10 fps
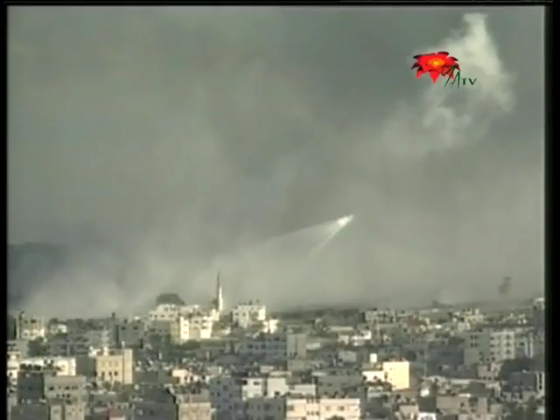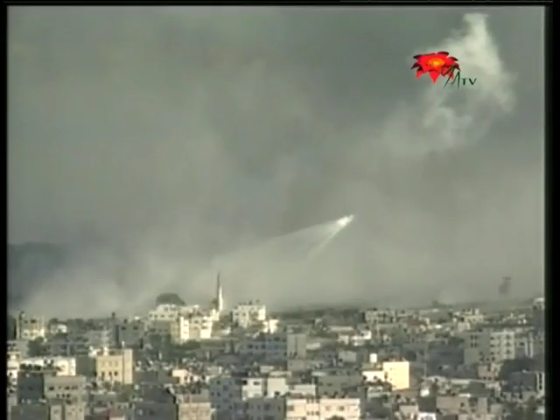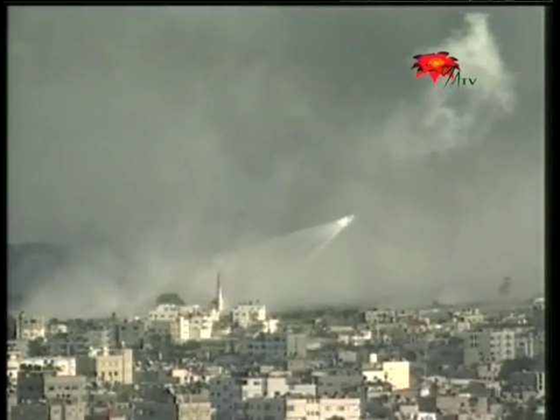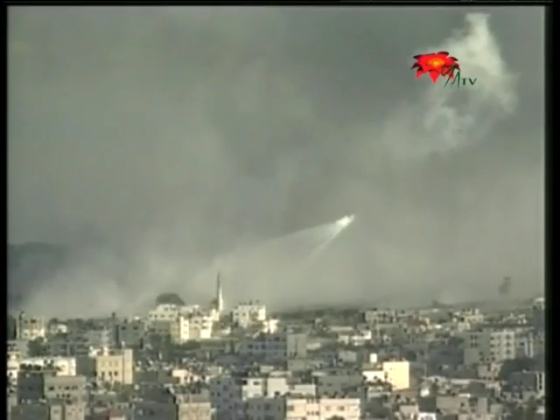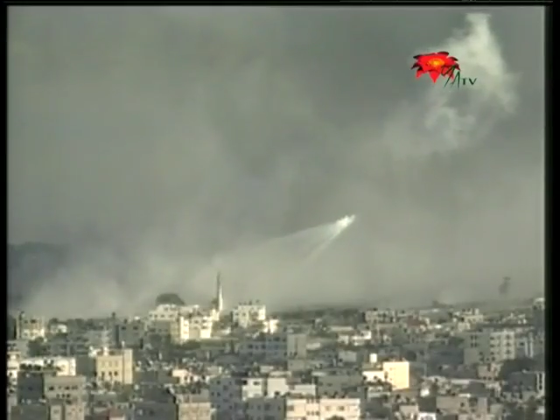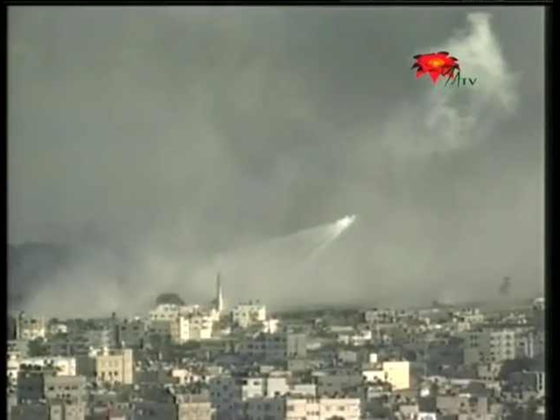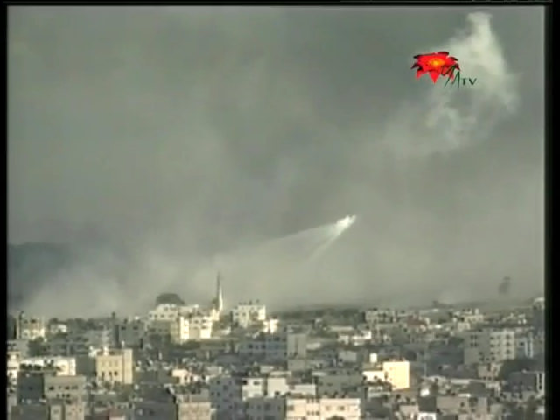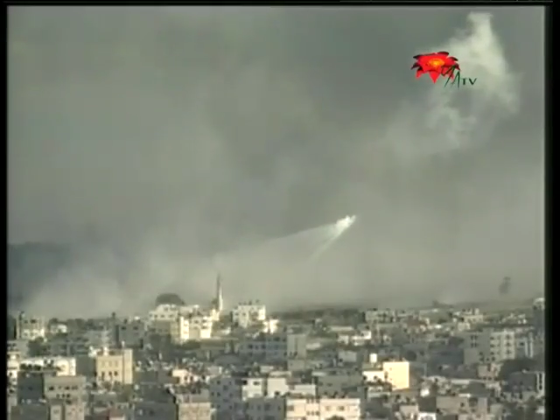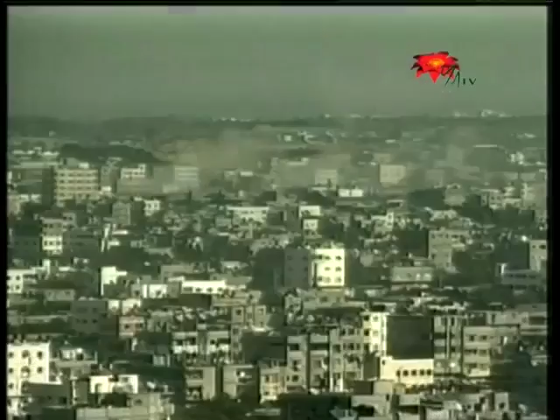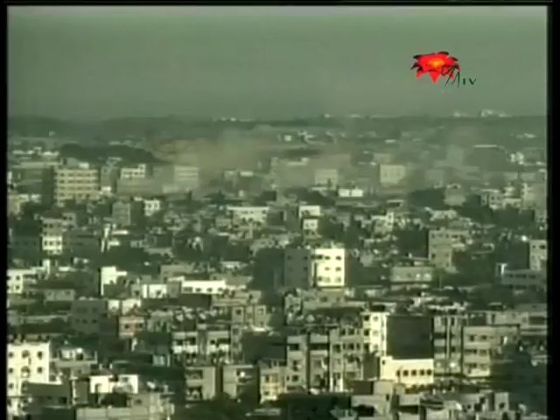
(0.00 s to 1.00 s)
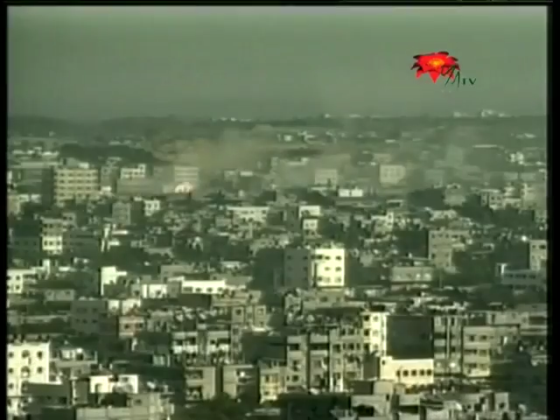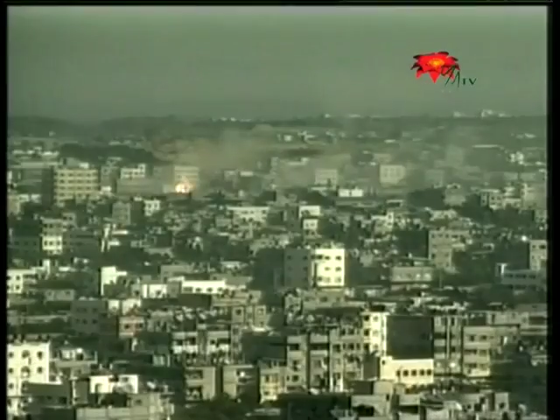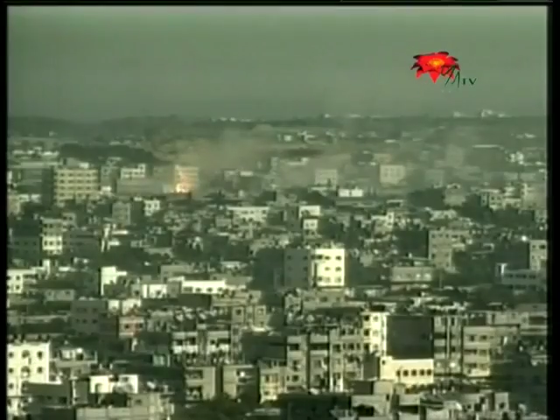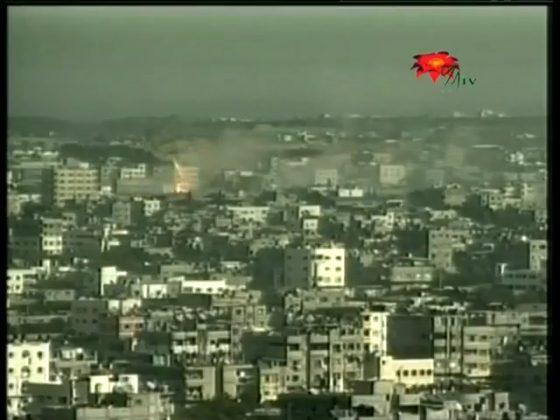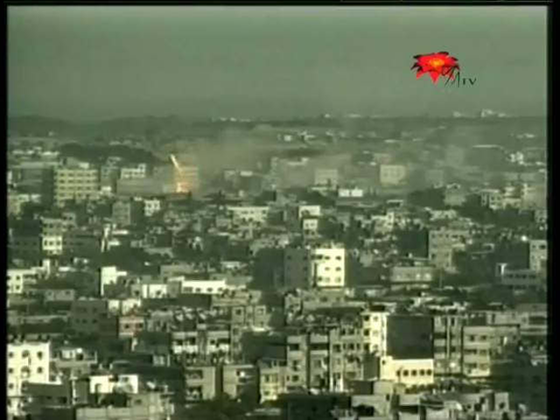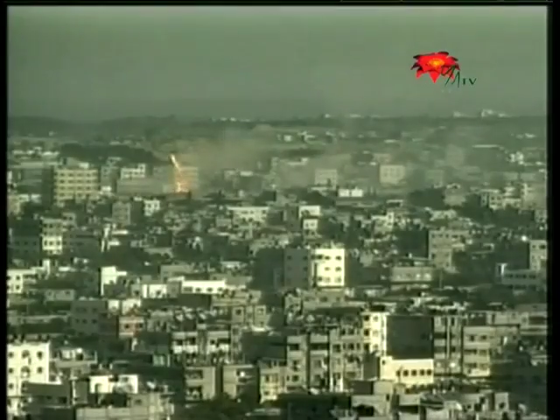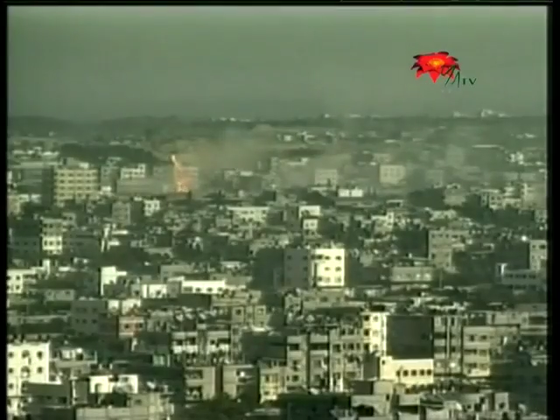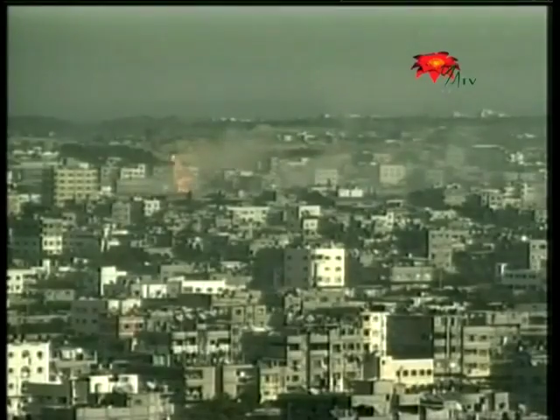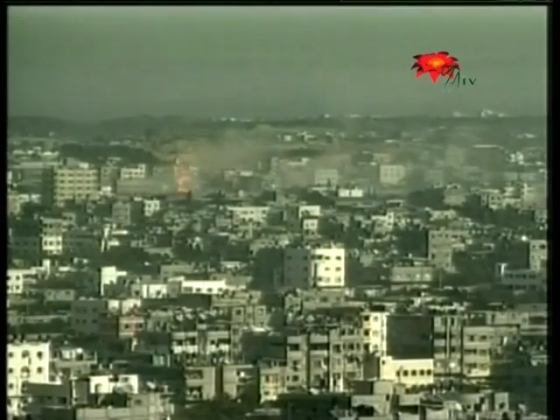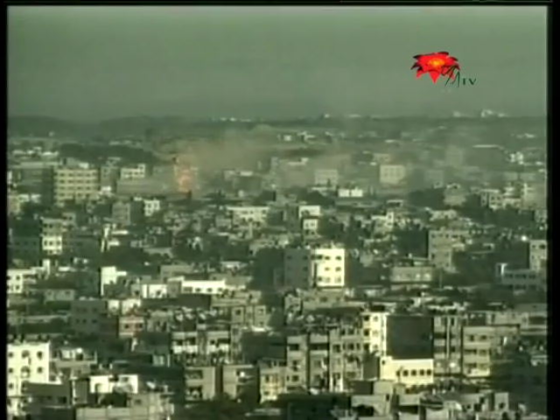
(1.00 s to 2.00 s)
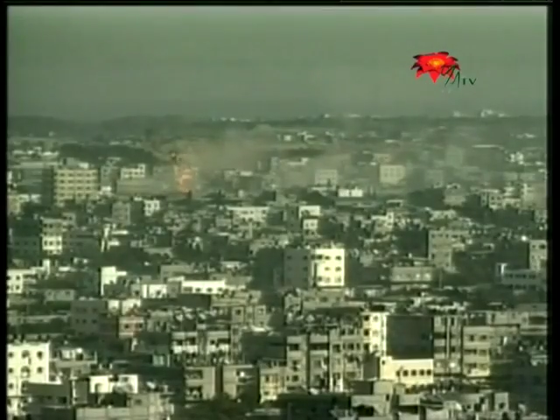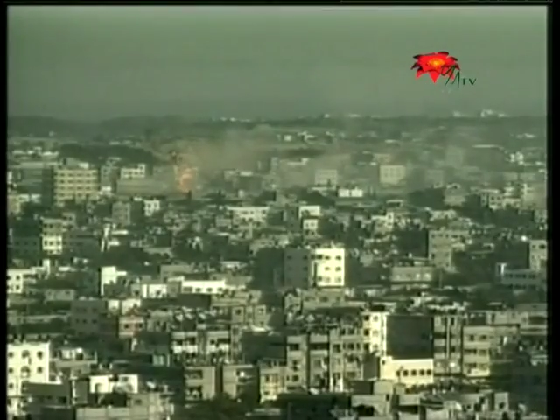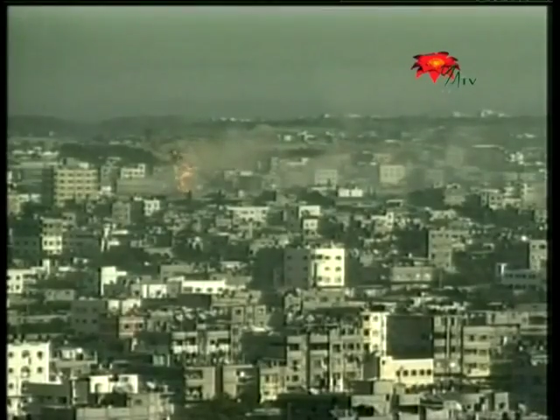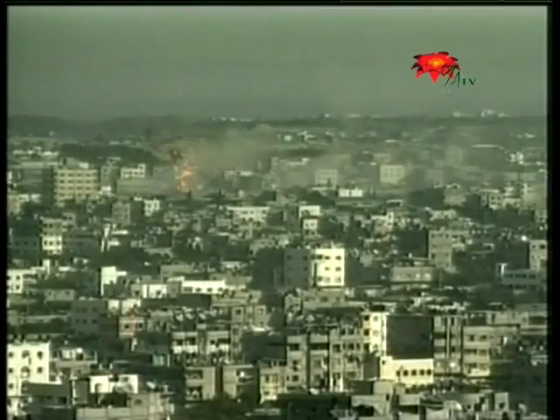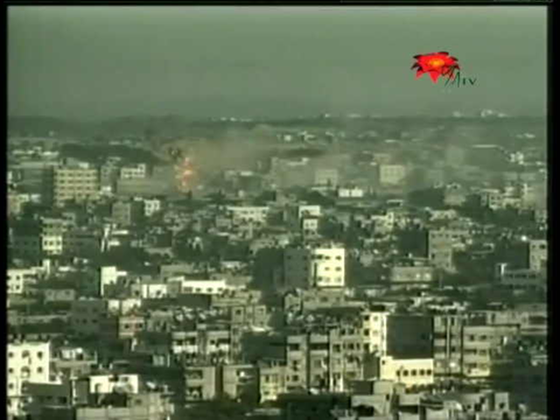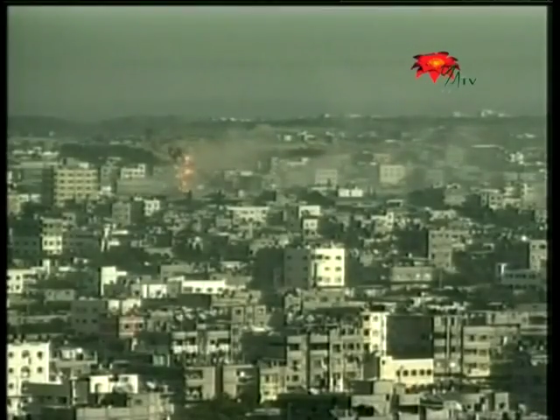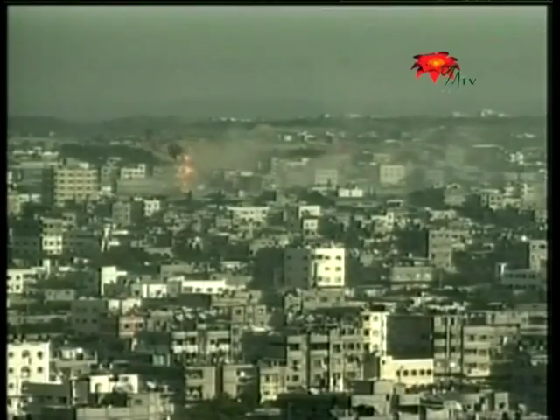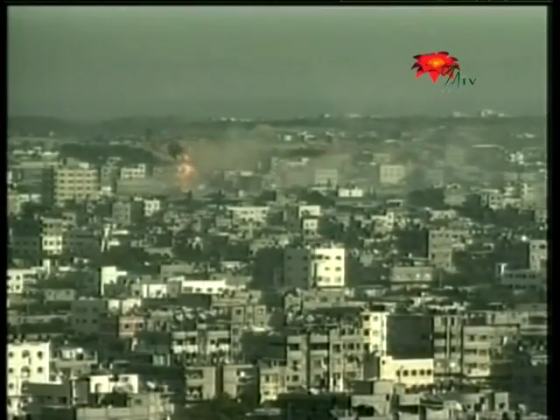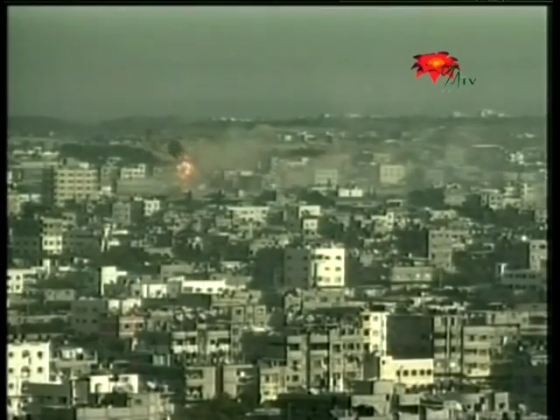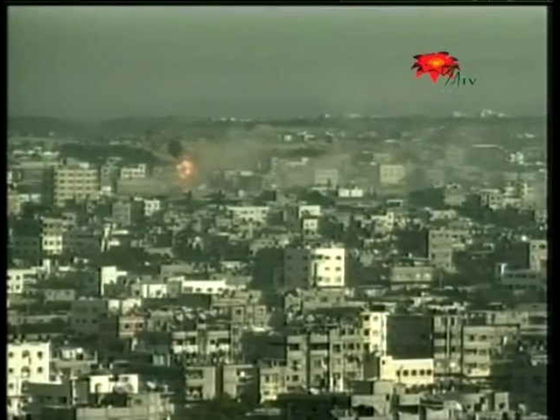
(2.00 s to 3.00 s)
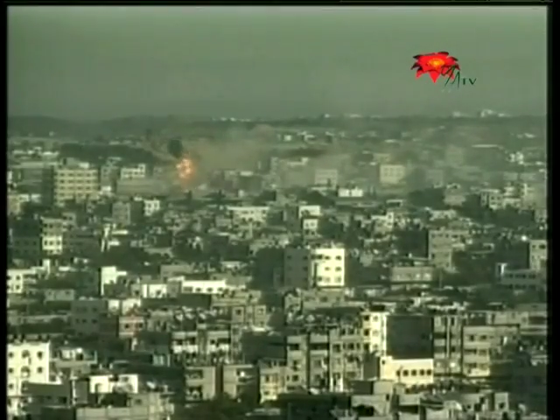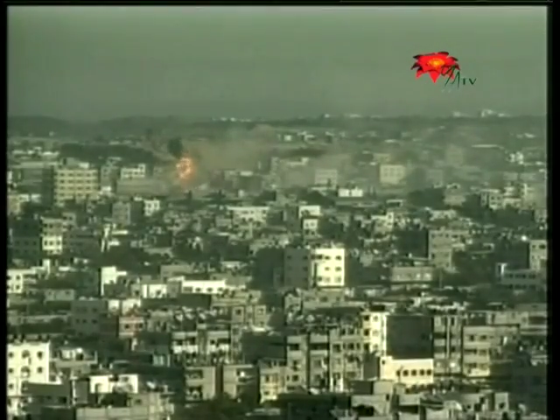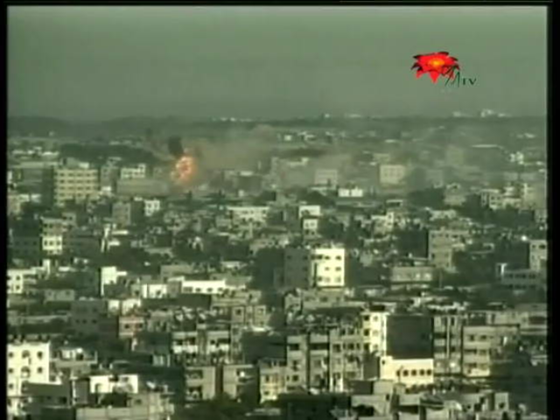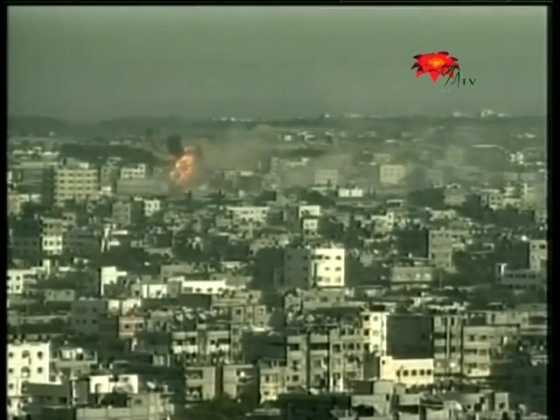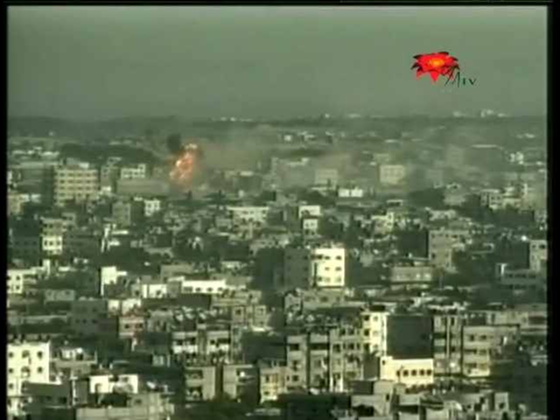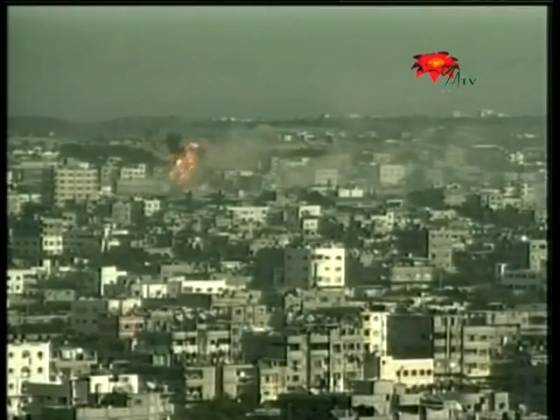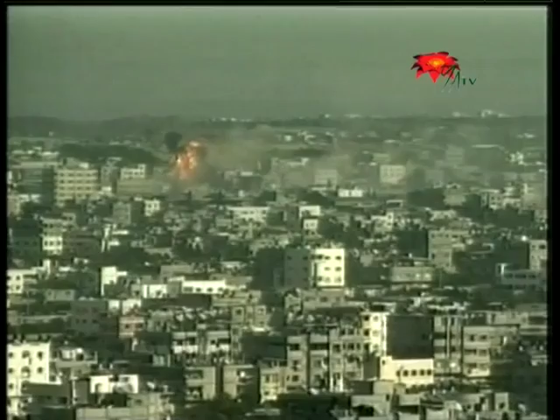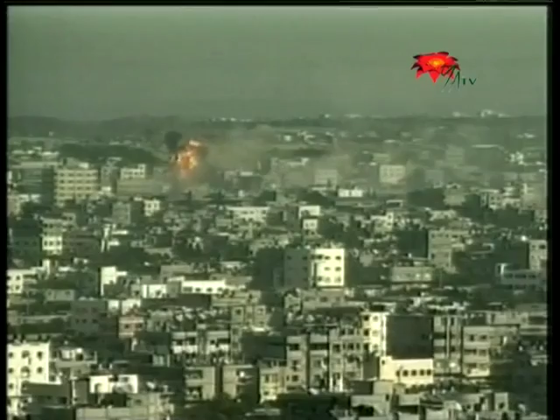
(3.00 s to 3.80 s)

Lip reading: Nobody's mouth can be seen.